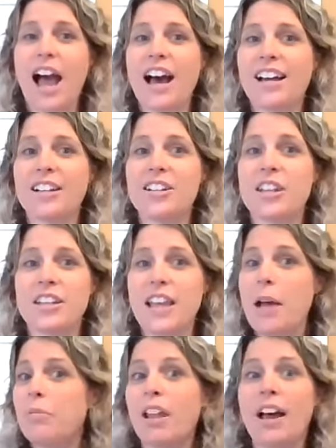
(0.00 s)
And
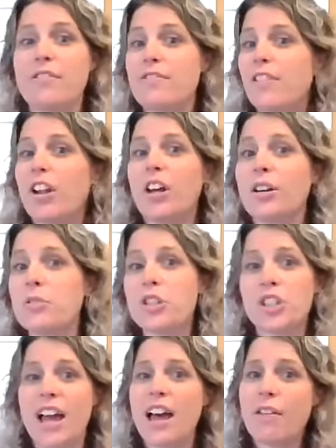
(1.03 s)
yeah, like, follow,
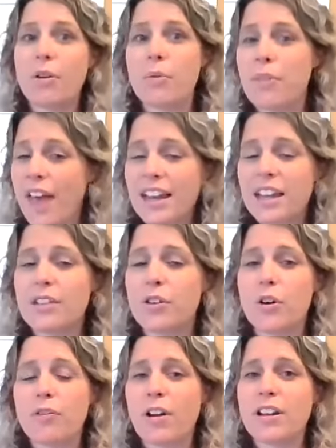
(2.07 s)
share it with any of
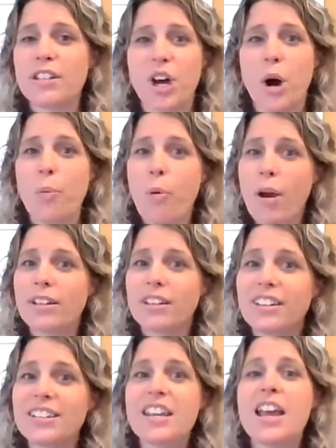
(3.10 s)
your friends that are
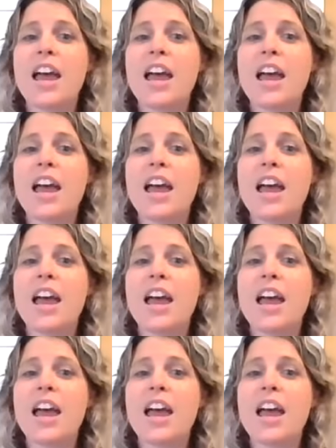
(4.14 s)
pregnant,